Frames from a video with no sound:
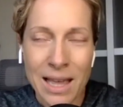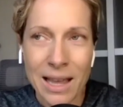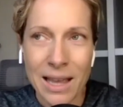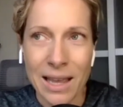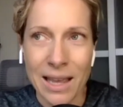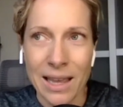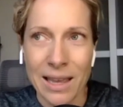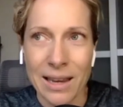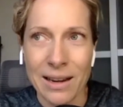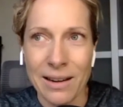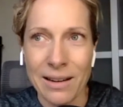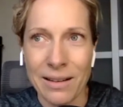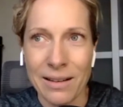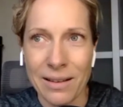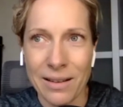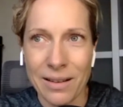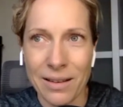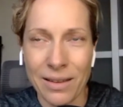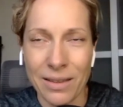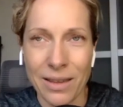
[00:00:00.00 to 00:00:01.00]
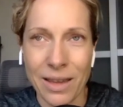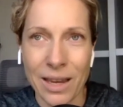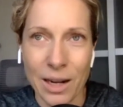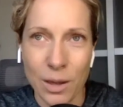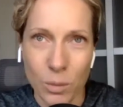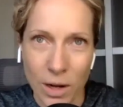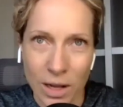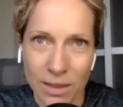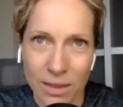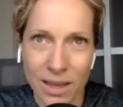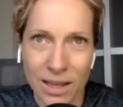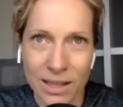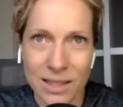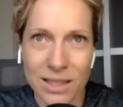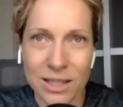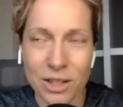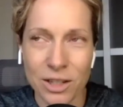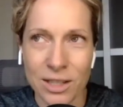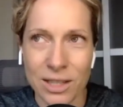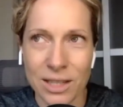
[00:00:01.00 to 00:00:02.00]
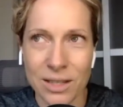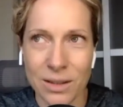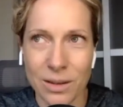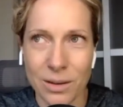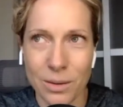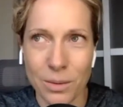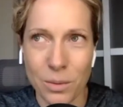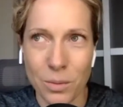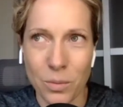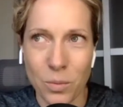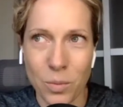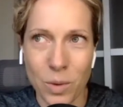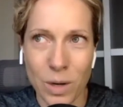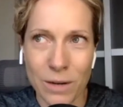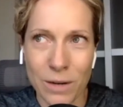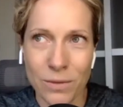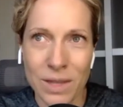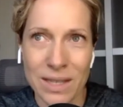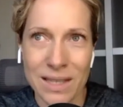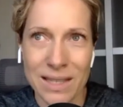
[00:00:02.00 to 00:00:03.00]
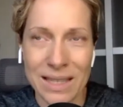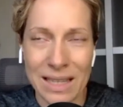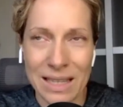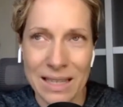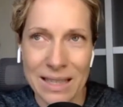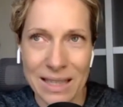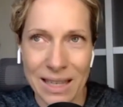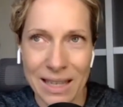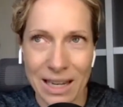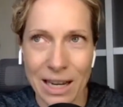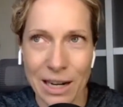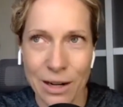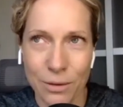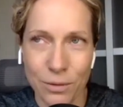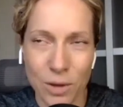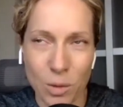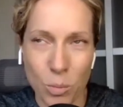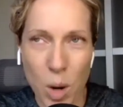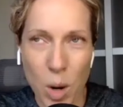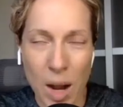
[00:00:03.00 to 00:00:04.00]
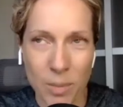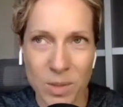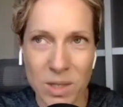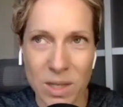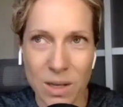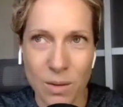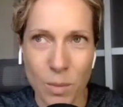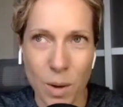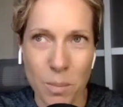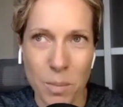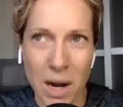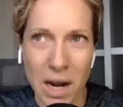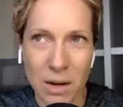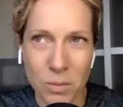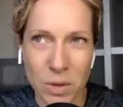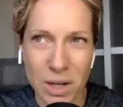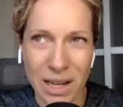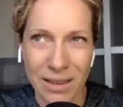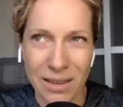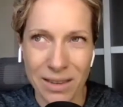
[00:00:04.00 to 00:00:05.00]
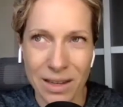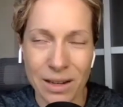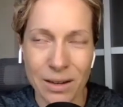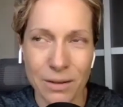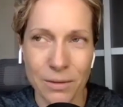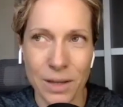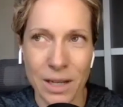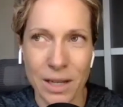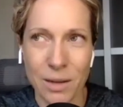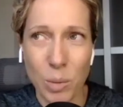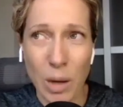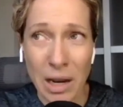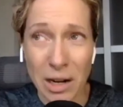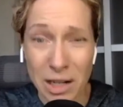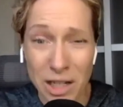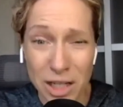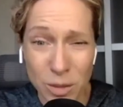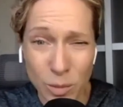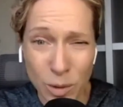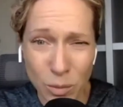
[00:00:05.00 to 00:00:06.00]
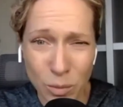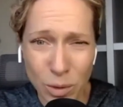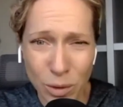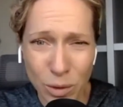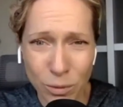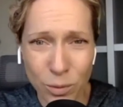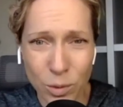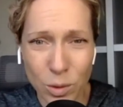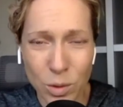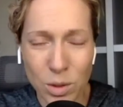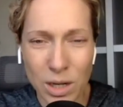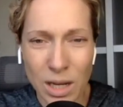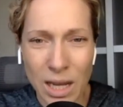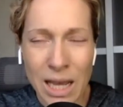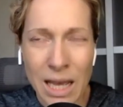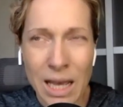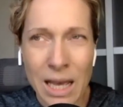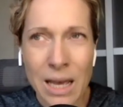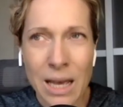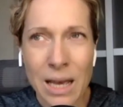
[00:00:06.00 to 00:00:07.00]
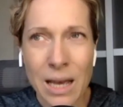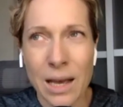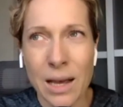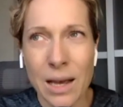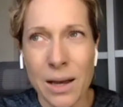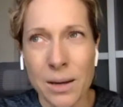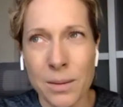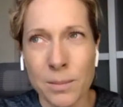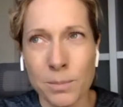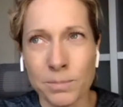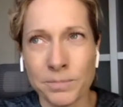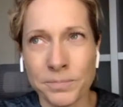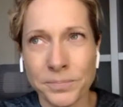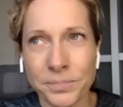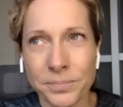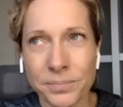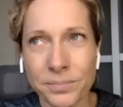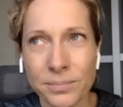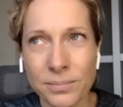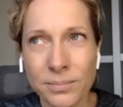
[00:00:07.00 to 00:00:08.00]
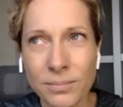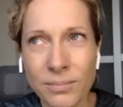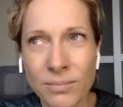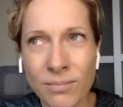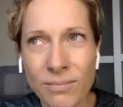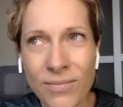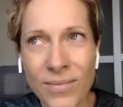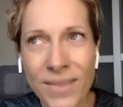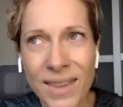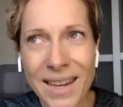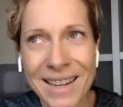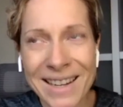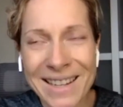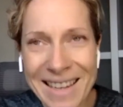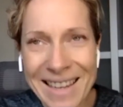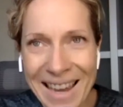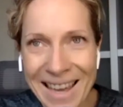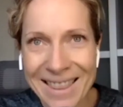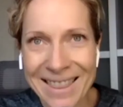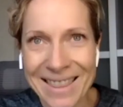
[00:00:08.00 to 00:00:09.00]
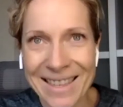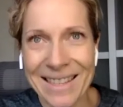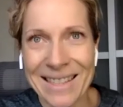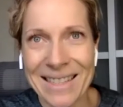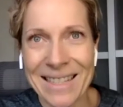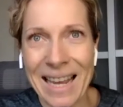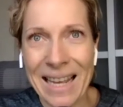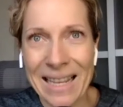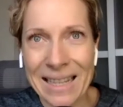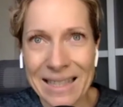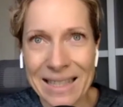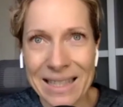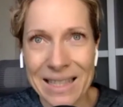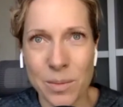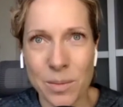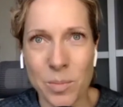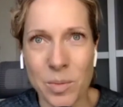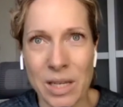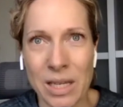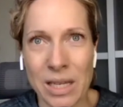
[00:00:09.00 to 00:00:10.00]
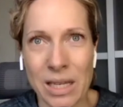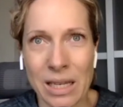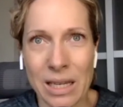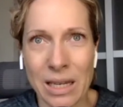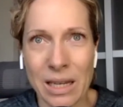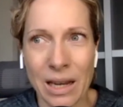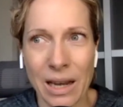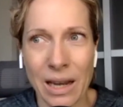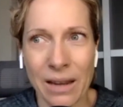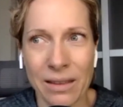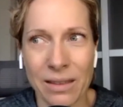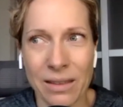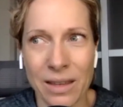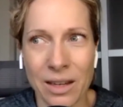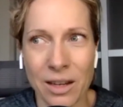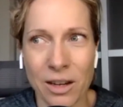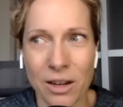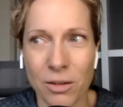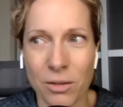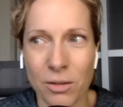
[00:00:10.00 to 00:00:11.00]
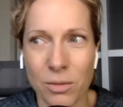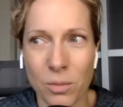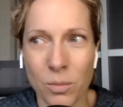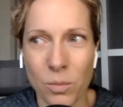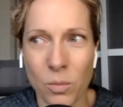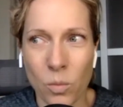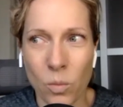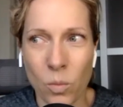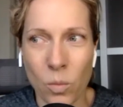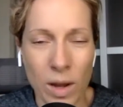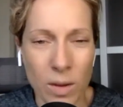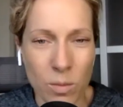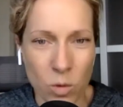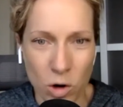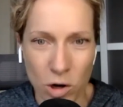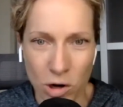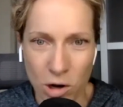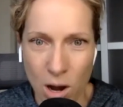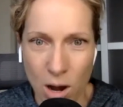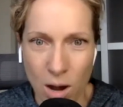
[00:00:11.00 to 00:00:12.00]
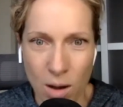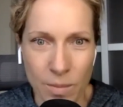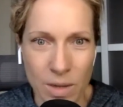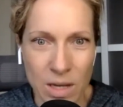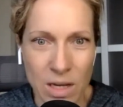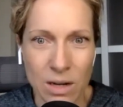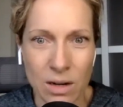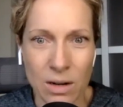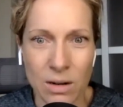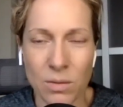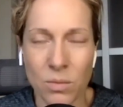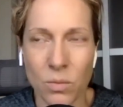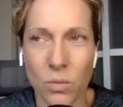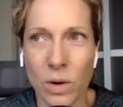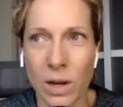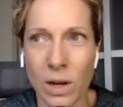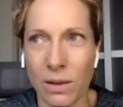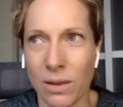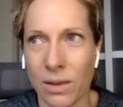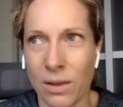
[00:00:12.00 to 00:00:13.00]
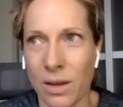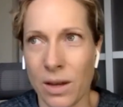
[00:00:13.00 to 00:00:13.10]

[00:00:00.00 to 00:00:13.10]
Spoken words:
And anyway, that's just one of the scenes that pops into my mind when I think of like punishment with food. Again, this tends to be, I think, way more common with